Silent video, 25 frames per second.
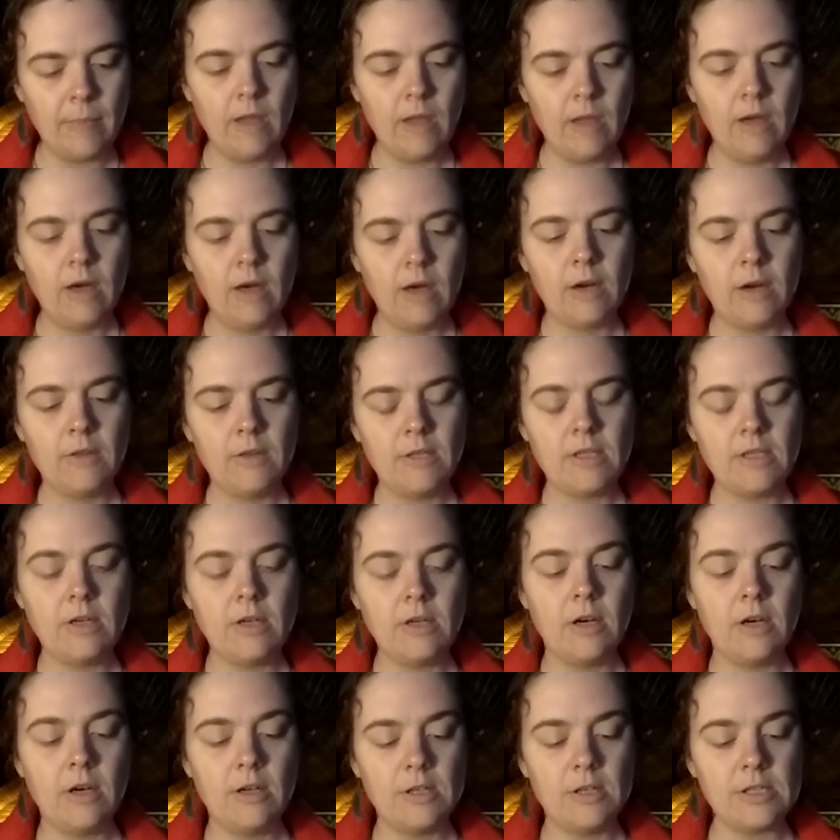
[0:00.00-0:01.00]

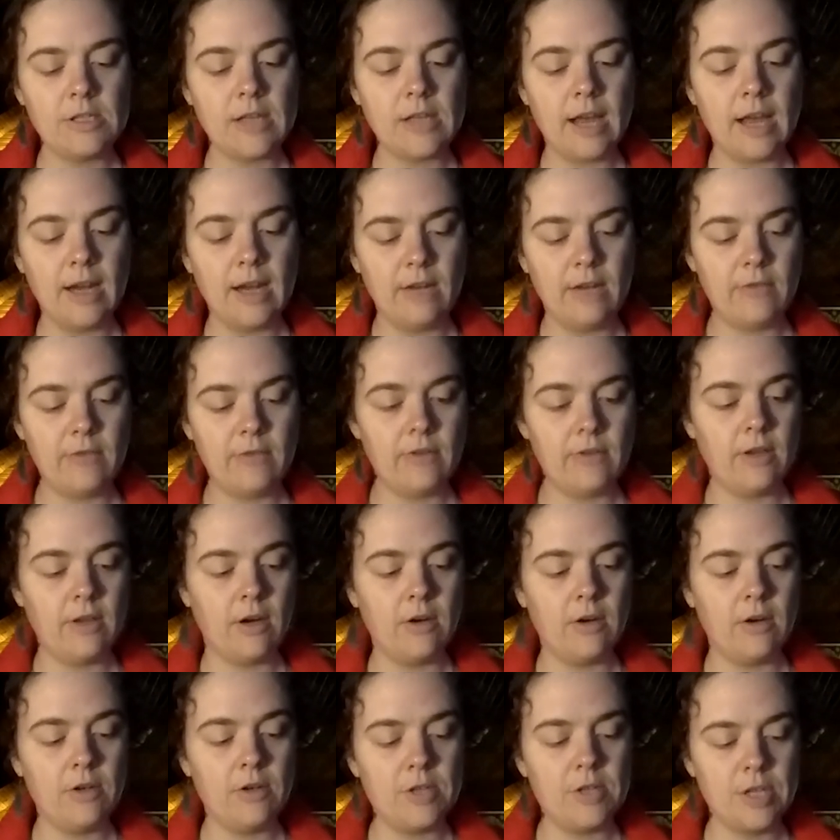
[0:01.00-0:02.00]
Her desire for the
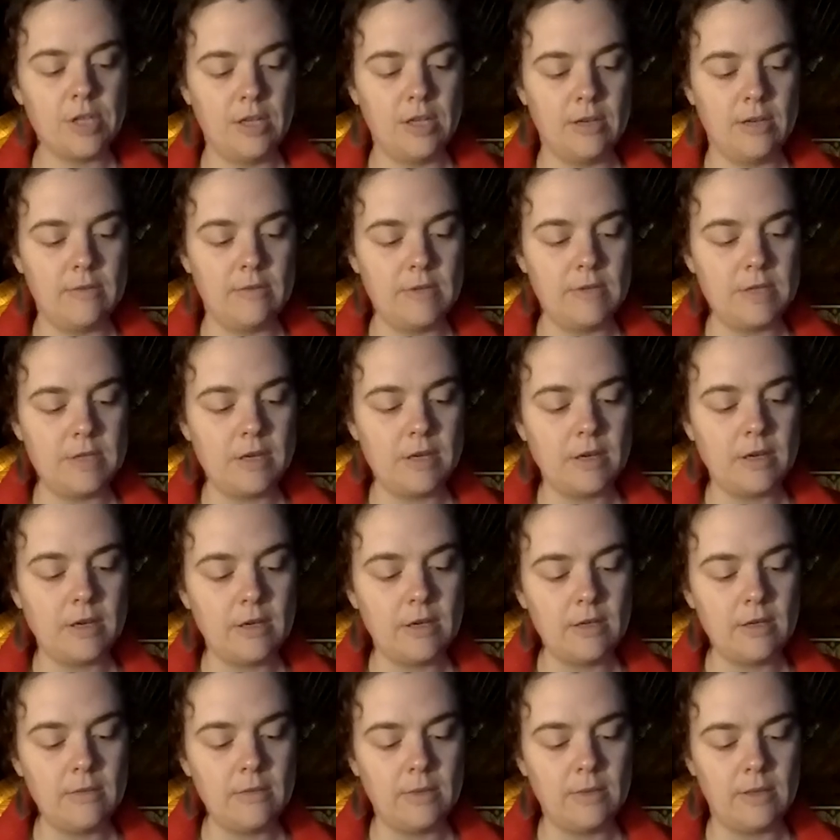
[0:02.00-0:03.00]
ocean
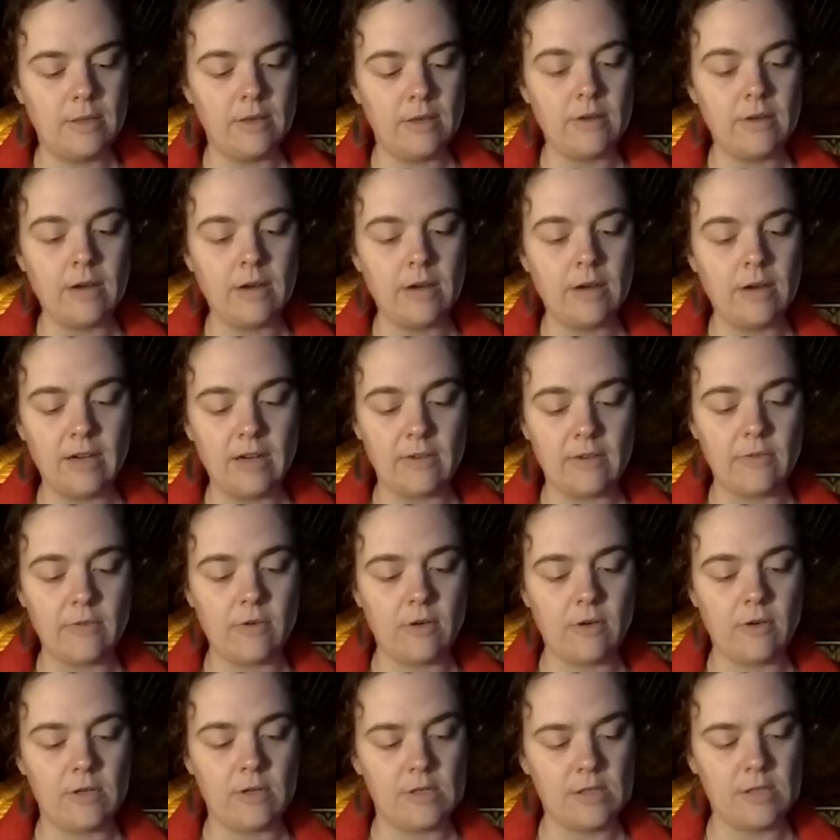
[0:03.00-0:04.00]
returned with a greater
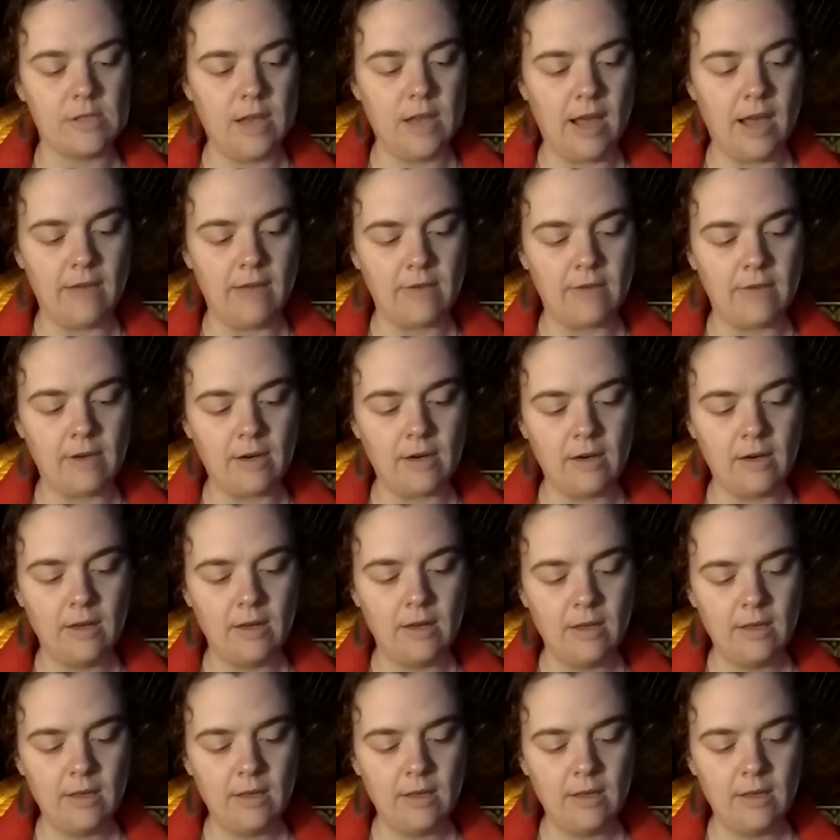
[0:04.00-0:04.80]
force than ever.